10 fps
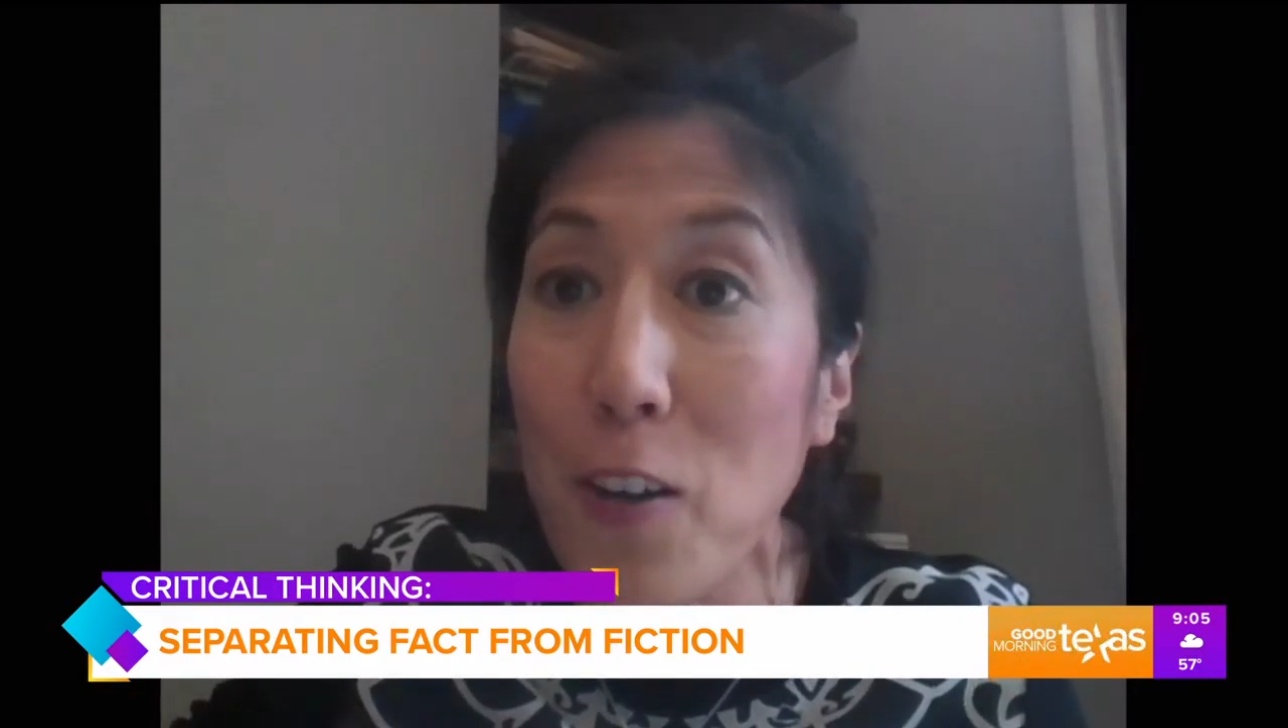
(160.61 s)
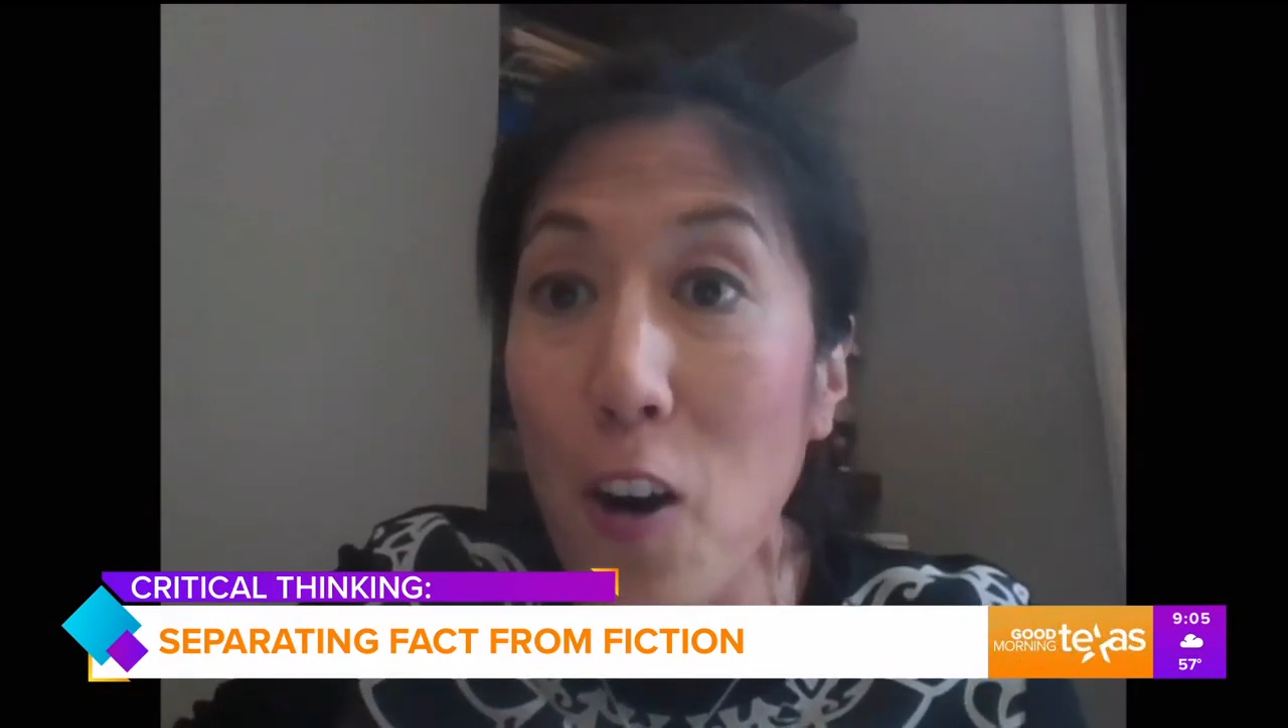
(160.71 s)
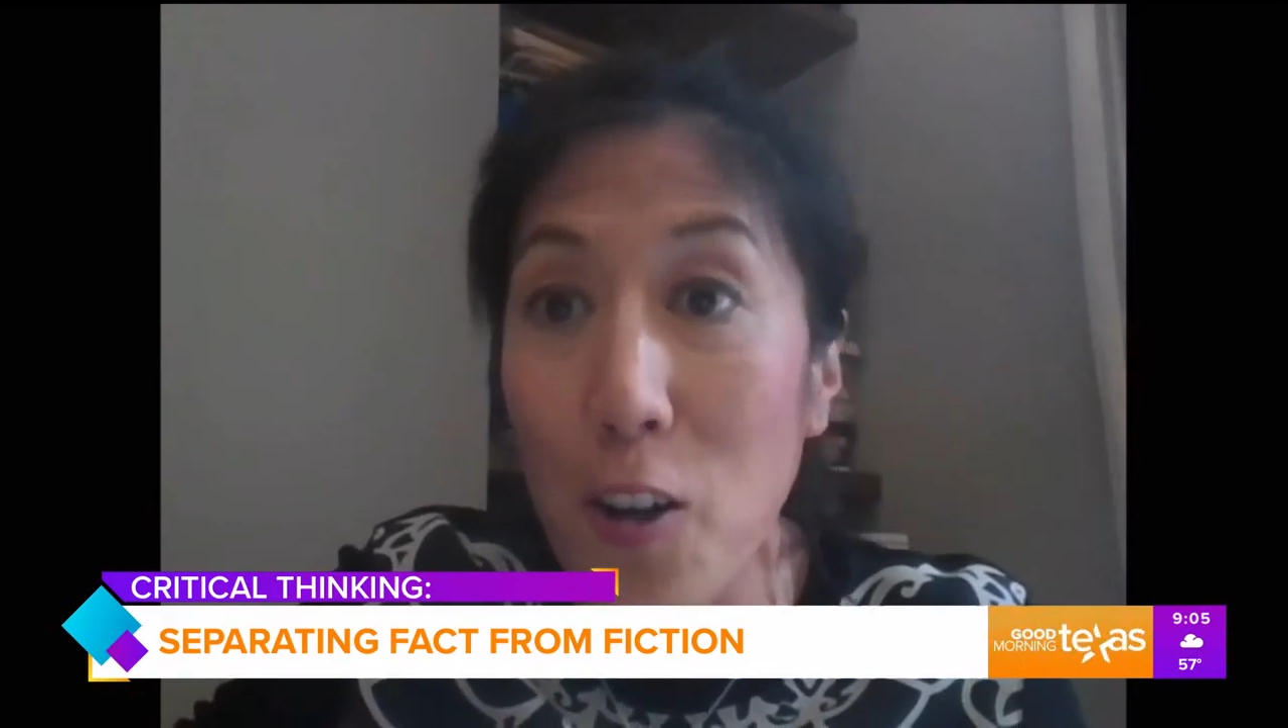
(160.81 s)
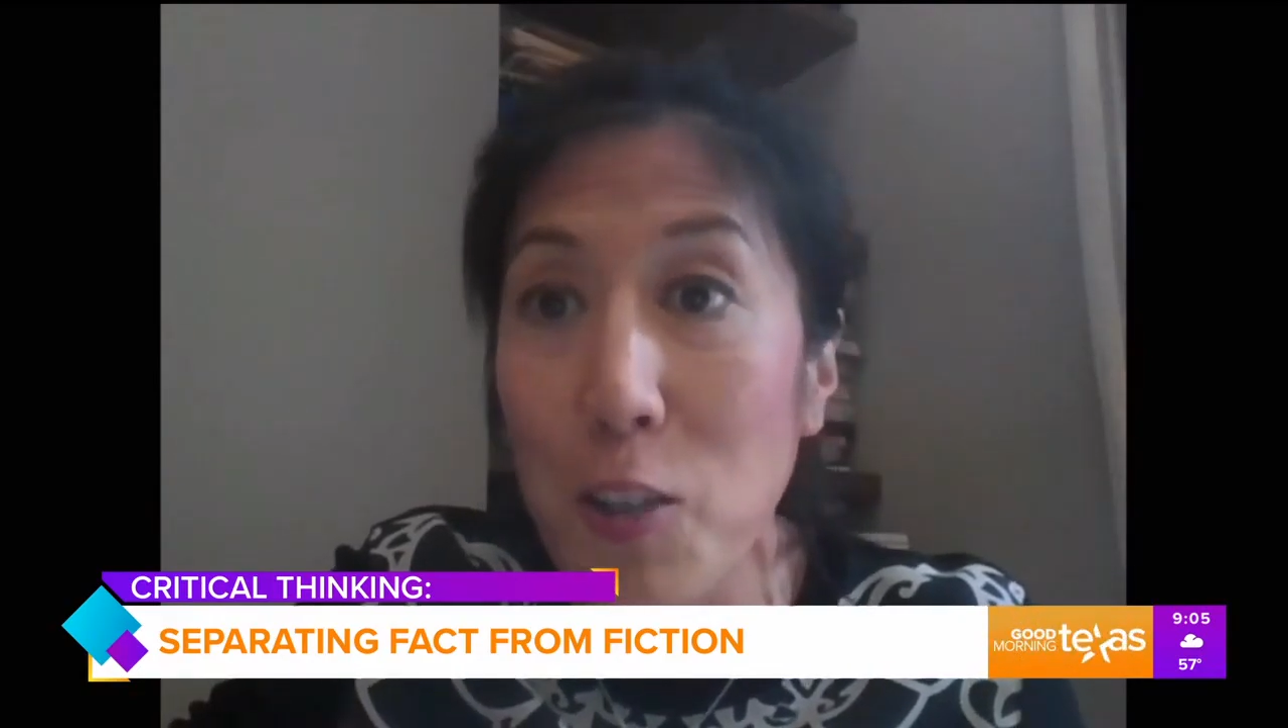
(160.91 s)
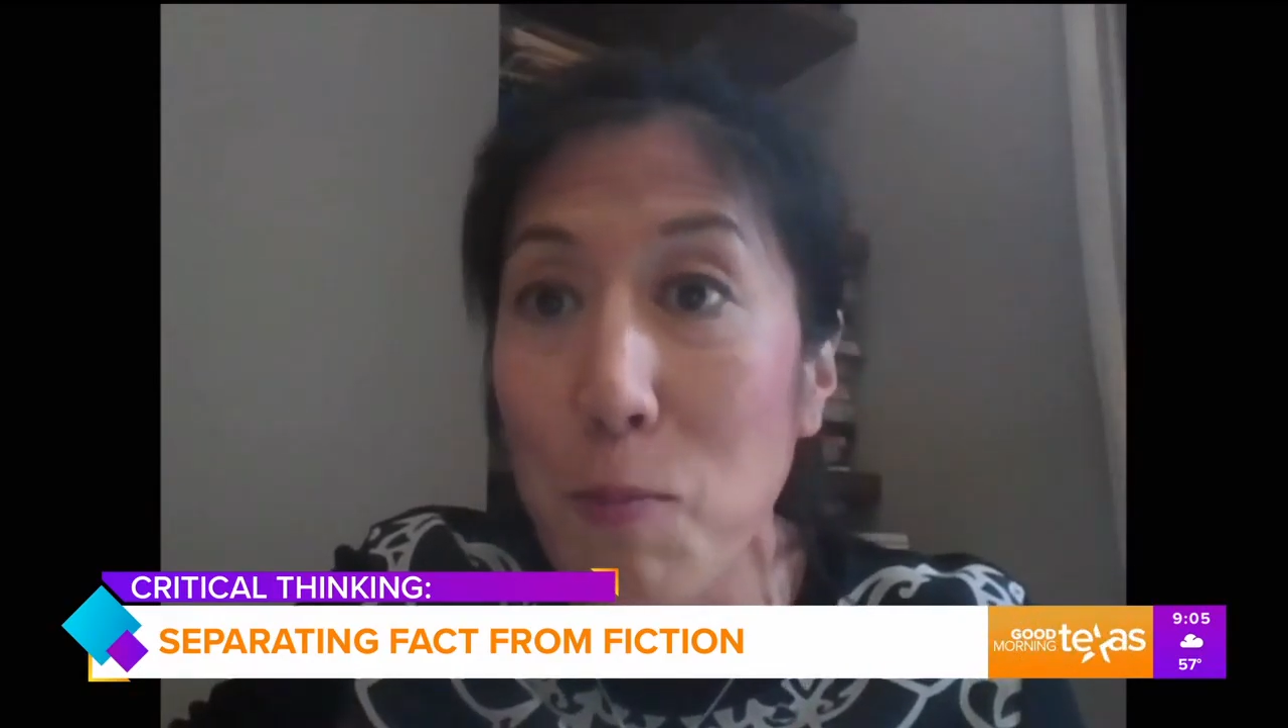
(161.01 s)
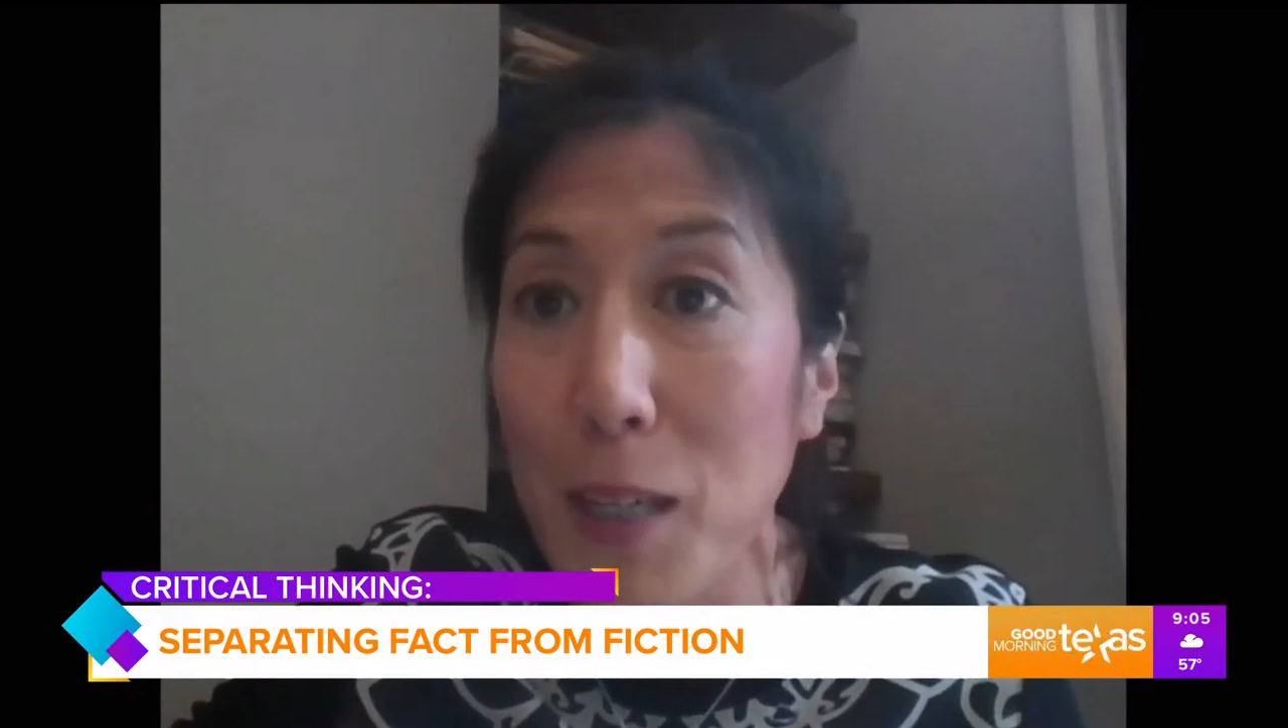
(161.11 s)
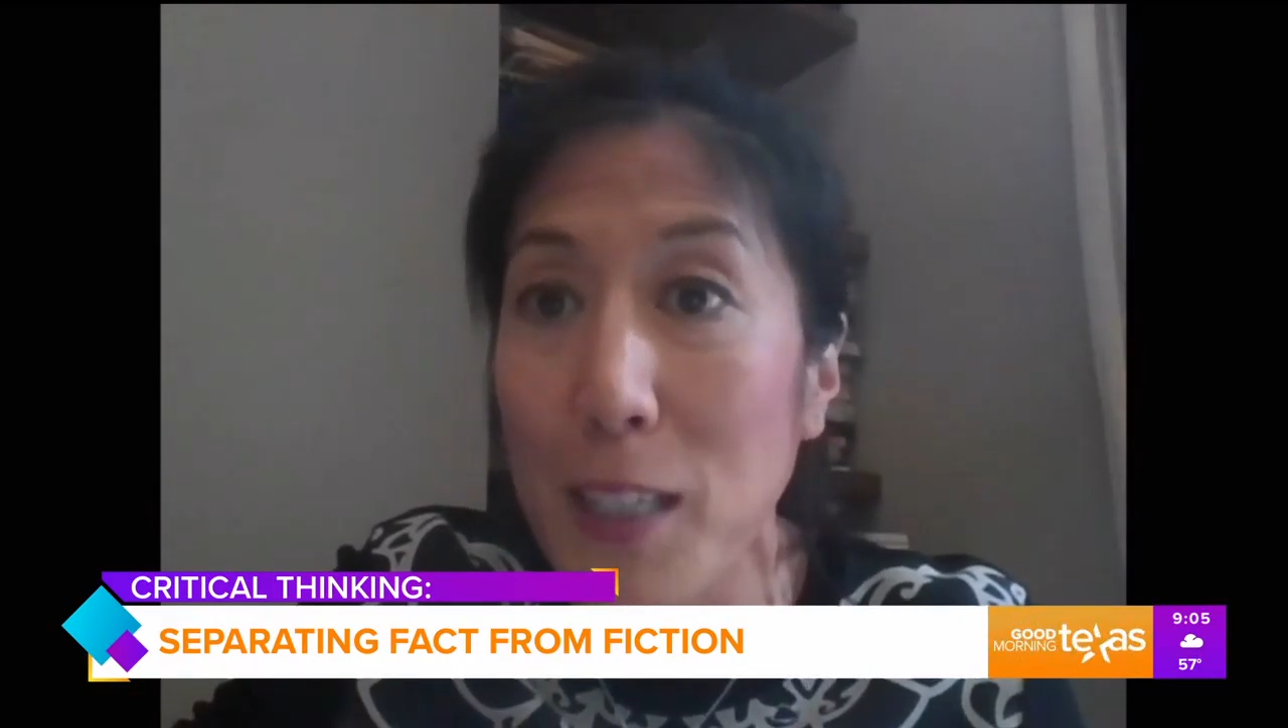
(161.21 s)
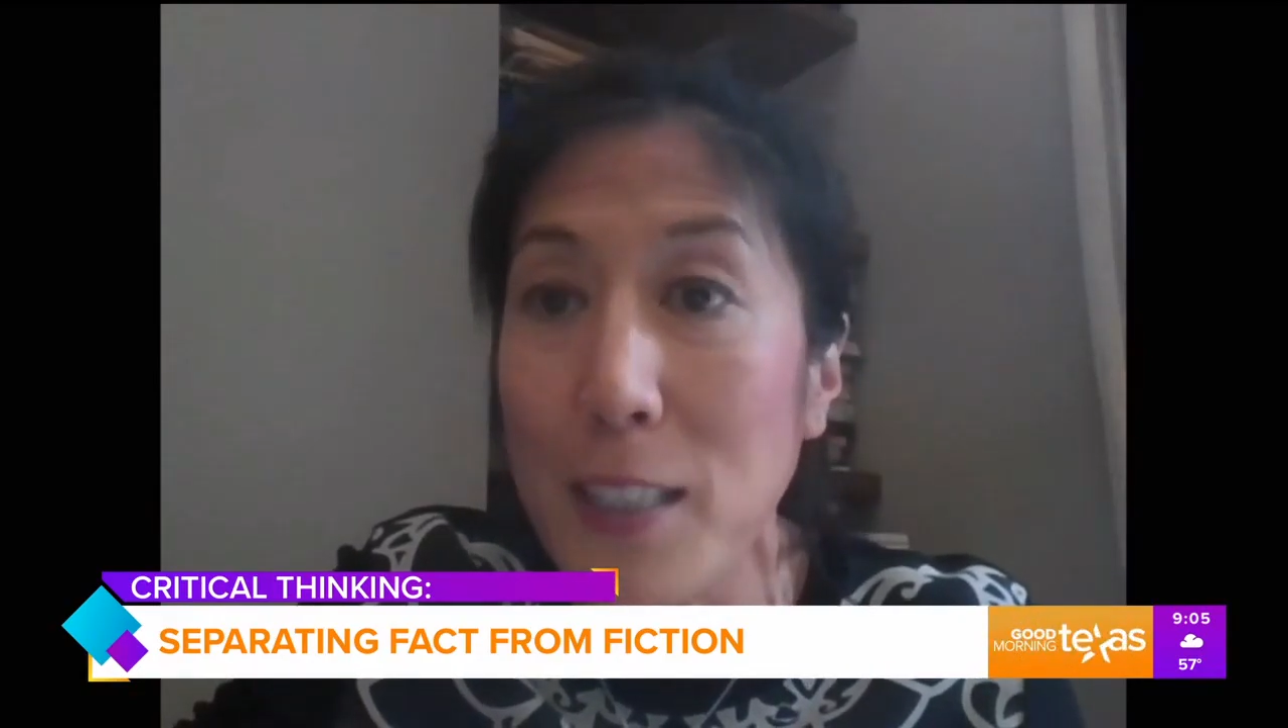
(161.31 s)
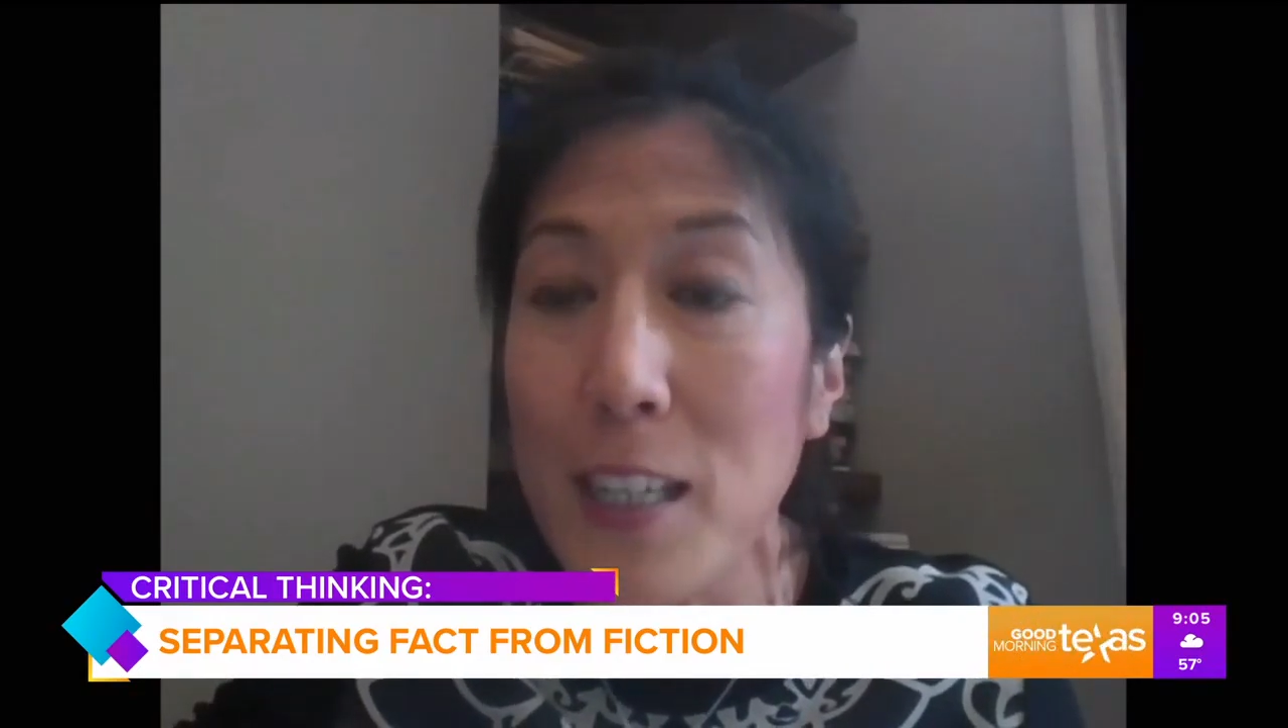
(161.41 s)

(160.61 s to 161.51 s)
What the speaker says: argument